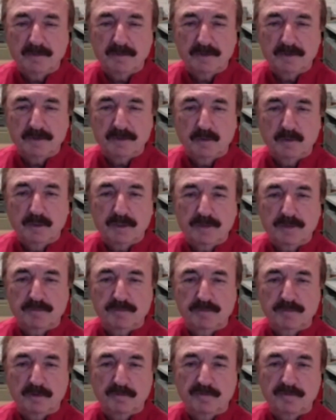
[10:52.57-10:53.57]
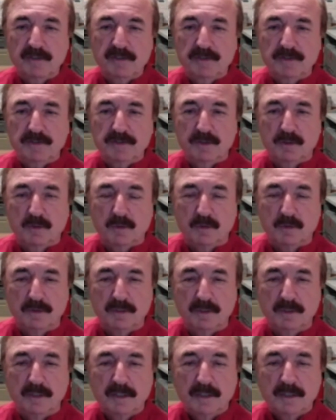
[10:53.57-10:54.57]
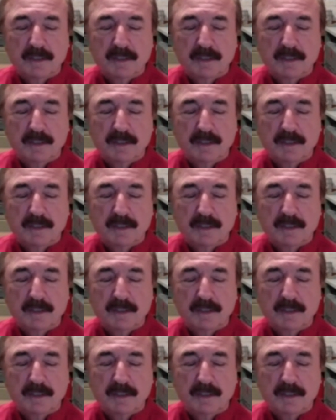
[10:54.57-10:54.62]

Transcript: It was a quest for Lafitte's Gold,